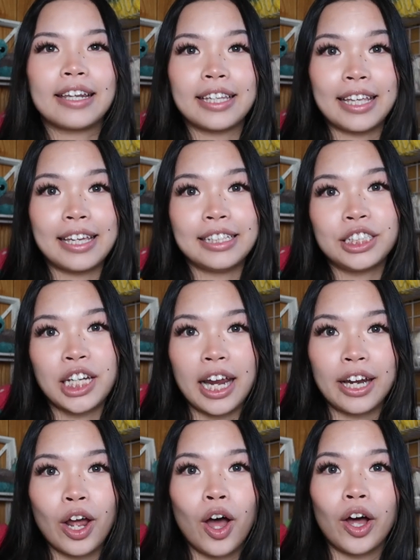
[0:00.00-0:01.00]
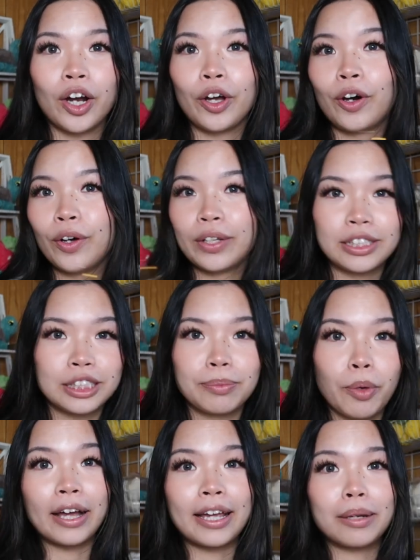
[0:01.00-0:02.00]
add the keychain on all
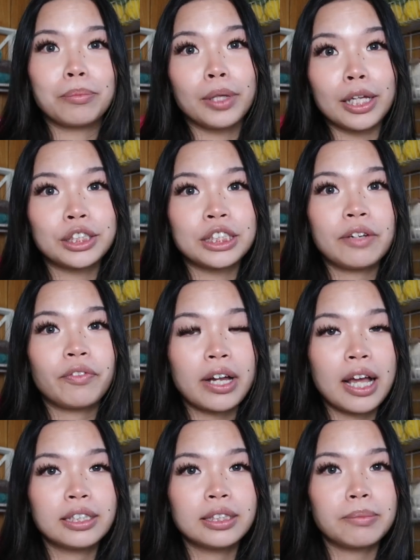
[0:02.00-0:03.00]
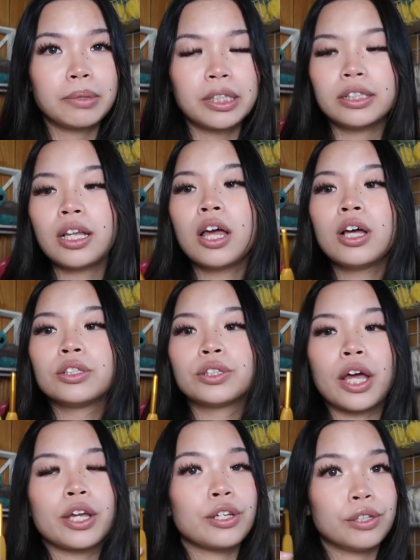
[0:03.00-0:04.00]
the pocket plushie for customers.
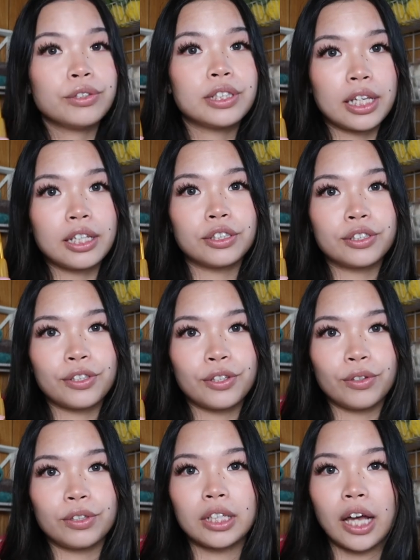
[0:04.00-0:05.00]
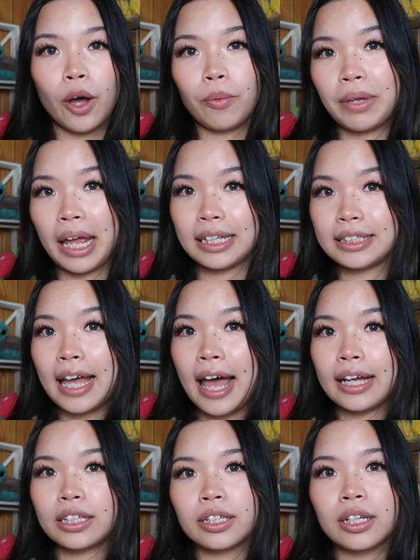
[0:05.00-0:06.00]
So I use these two to help me
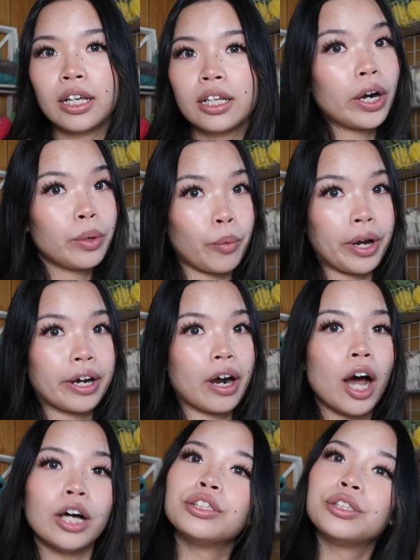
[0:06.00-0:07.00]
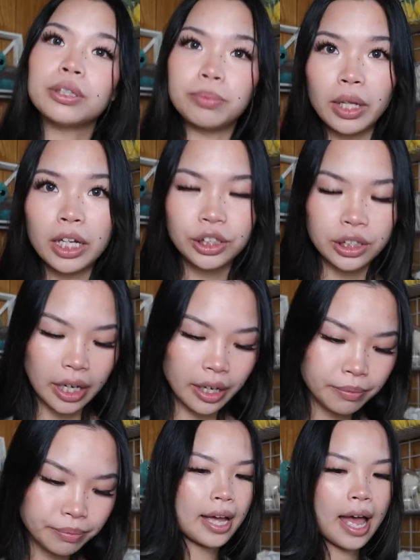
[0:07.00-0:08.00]
attach the hardware onto the
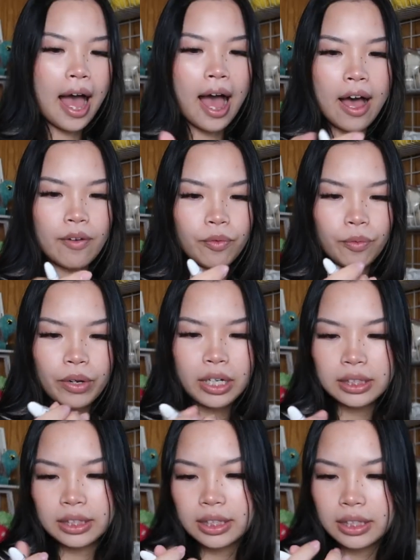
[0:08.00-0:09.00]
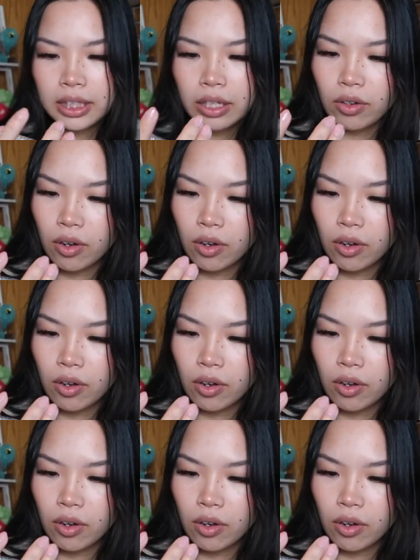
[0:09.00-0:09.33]
plushie. We have, what is this